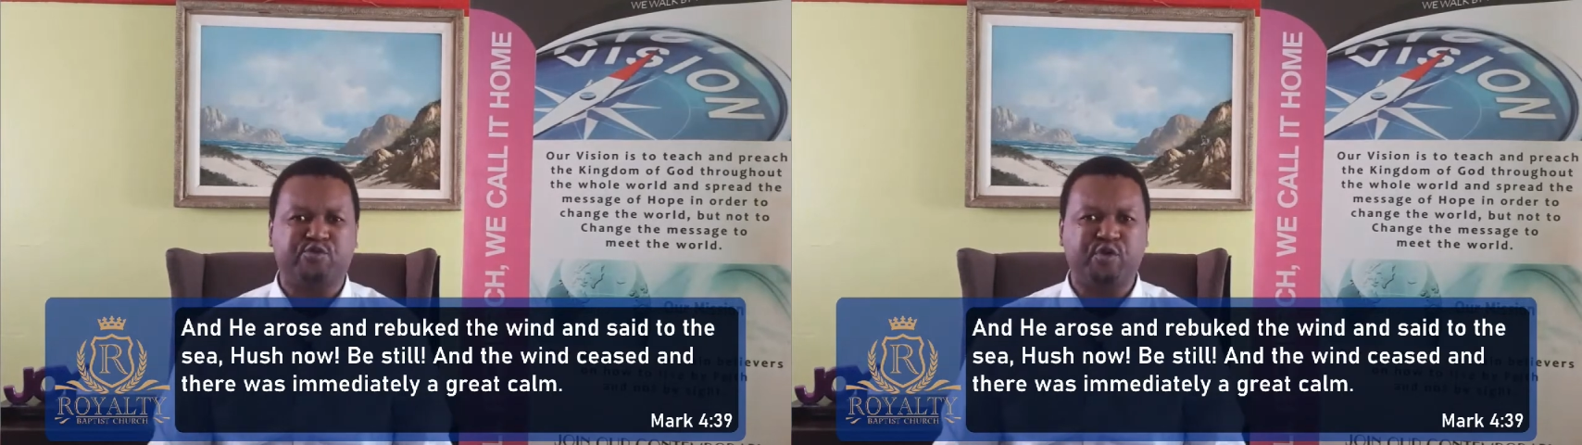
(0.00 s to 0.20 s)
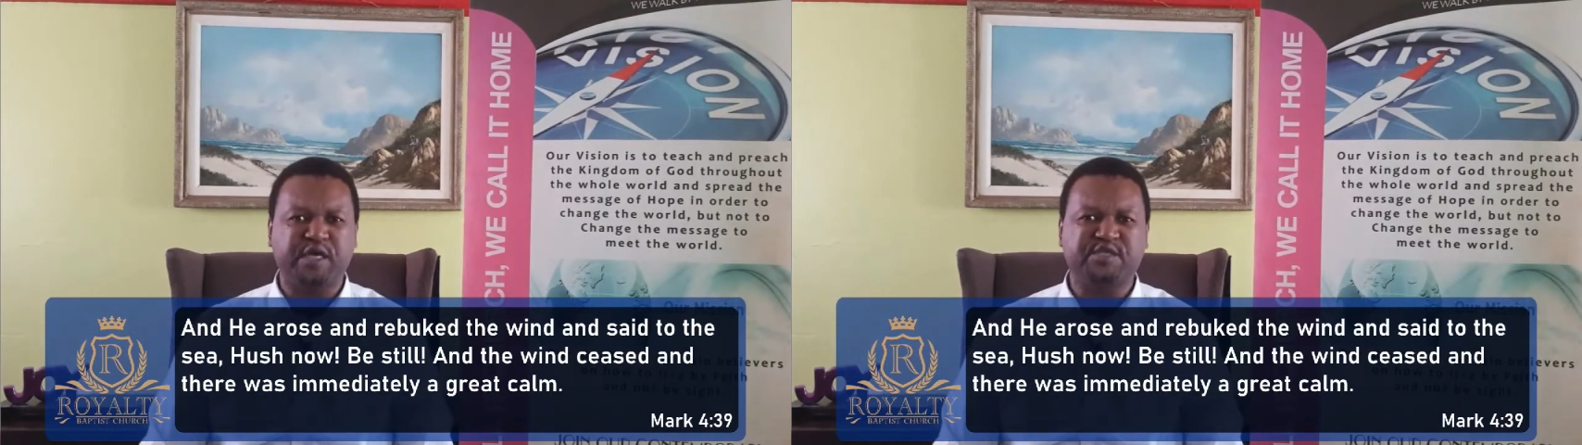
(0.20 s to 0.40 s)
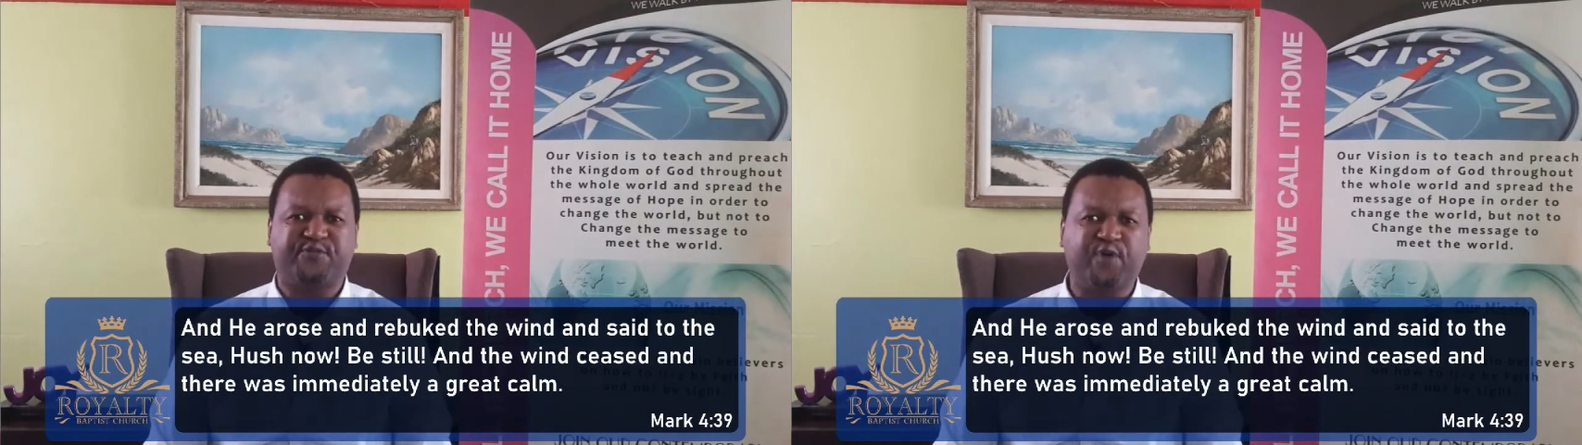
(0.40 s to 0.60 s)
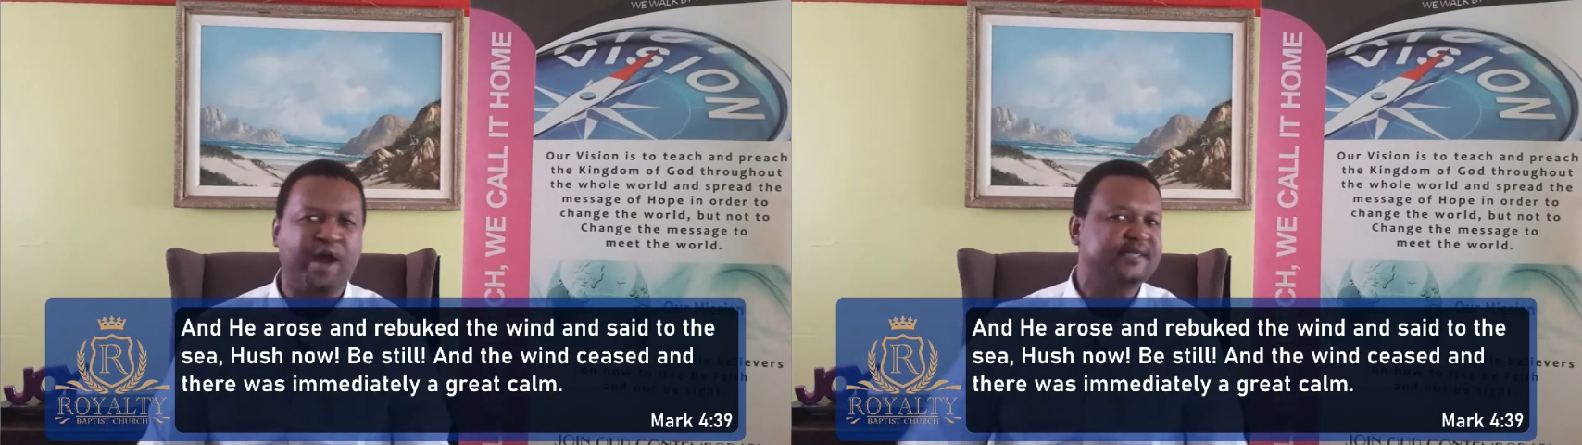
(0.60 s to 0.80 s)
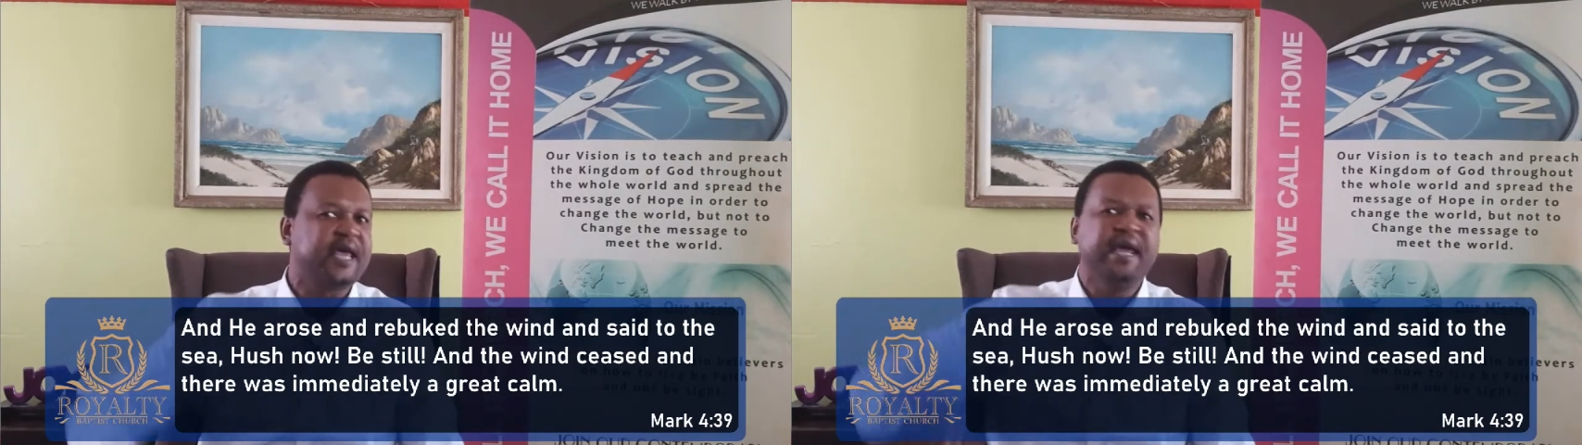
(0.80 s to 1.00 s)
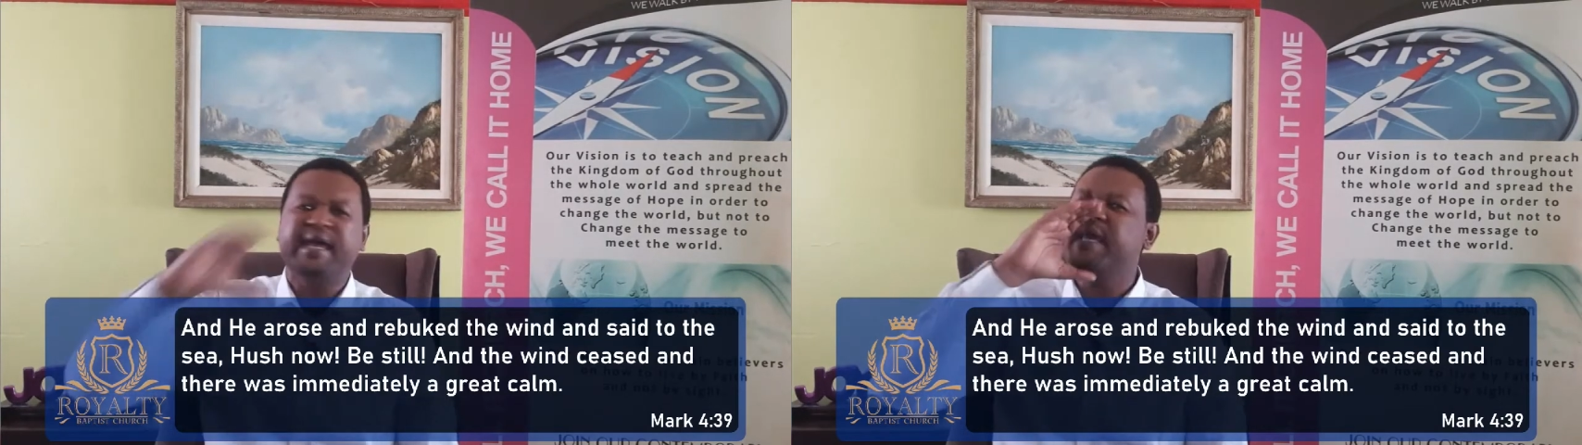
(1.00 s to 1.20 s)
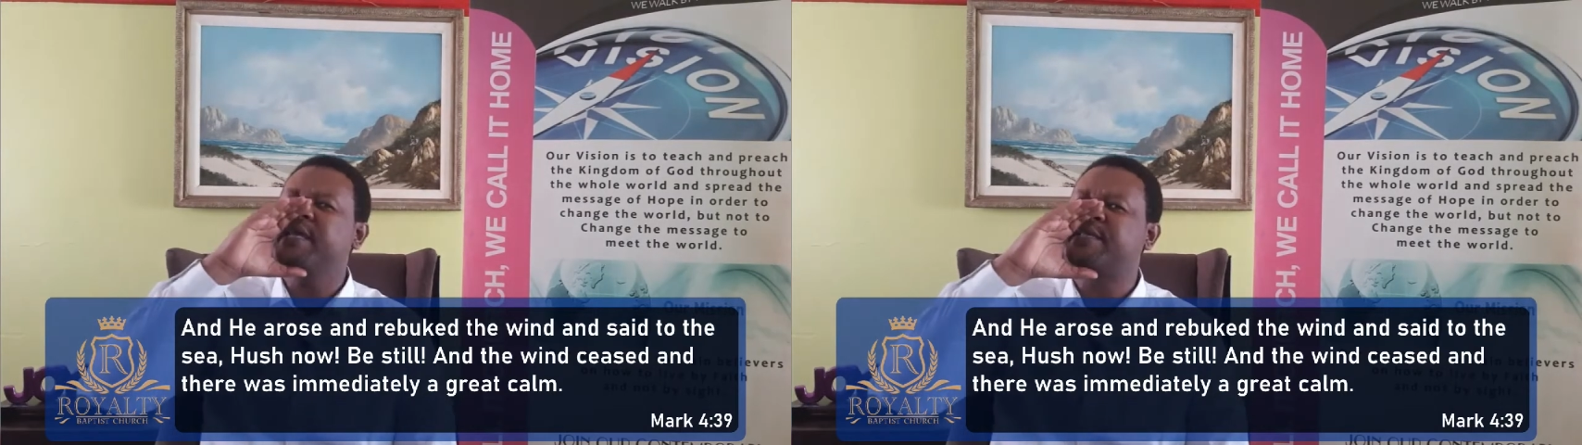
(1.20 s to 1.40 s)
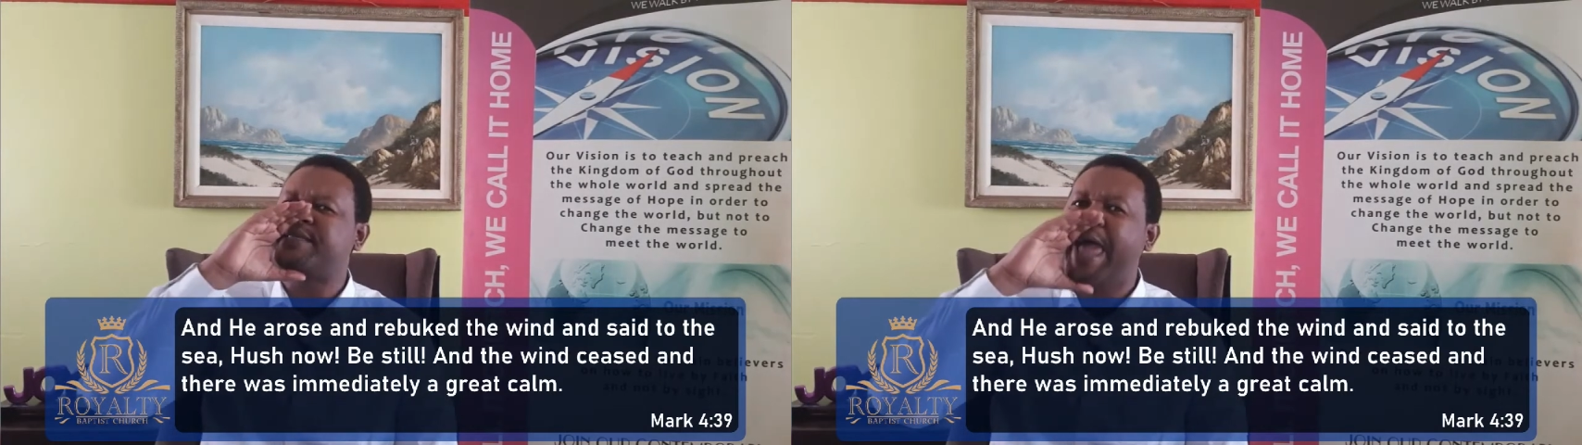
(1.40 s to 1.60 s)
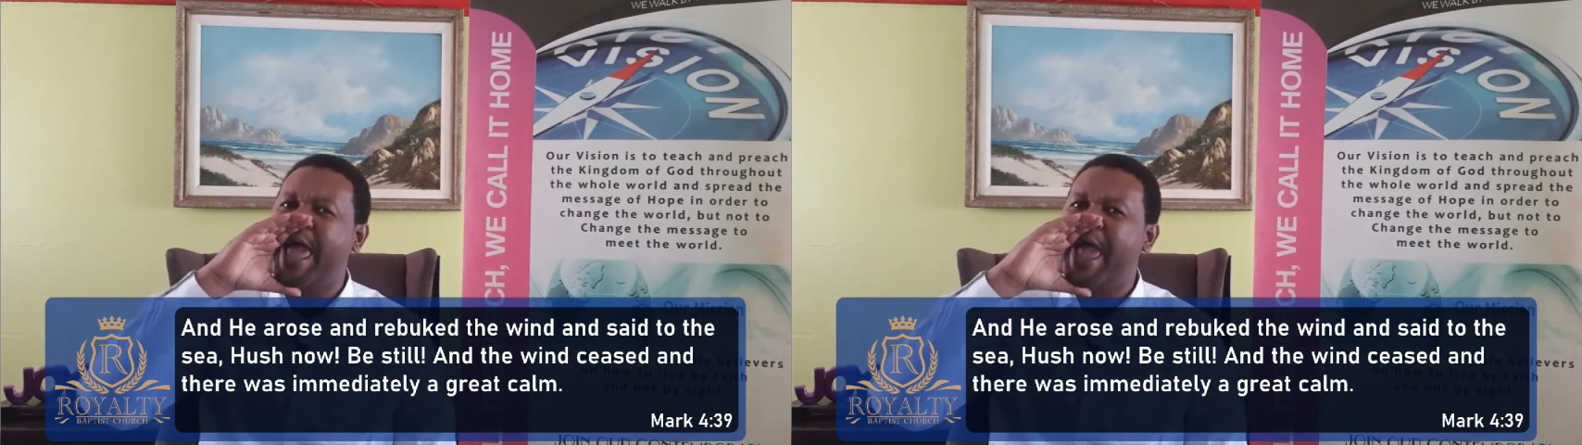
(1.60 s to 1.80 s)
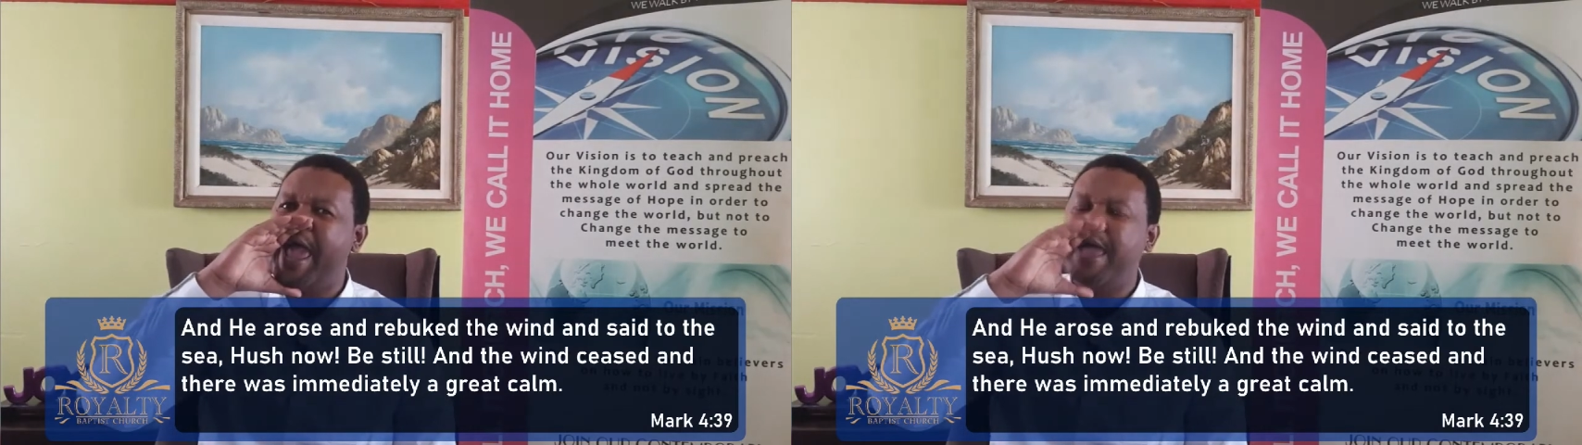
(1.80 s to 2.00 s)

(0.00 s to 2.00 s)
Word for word: to his voice is there